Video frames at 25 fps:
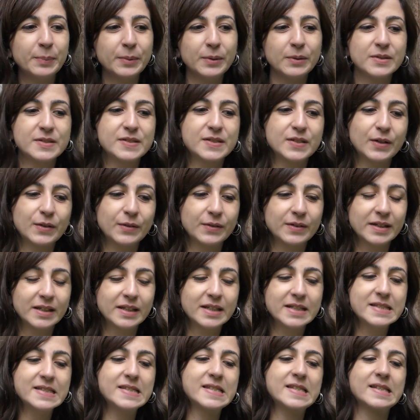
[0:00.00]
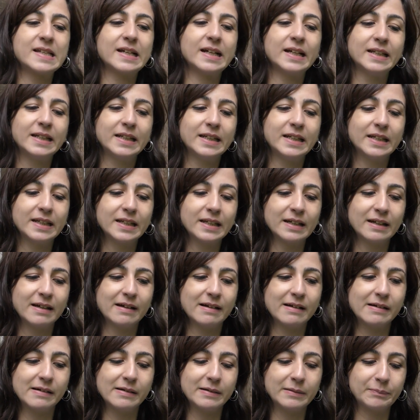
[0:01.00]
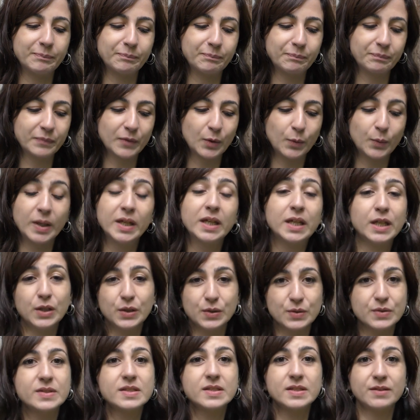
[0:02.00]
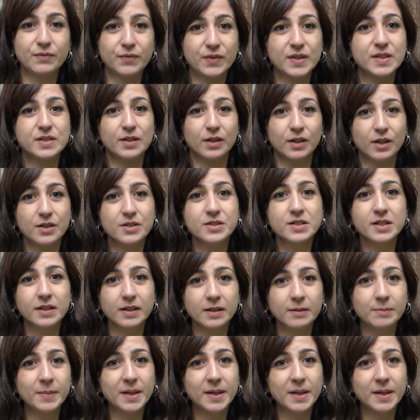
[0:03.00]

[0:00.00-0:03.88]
Also, in this study, we used physiological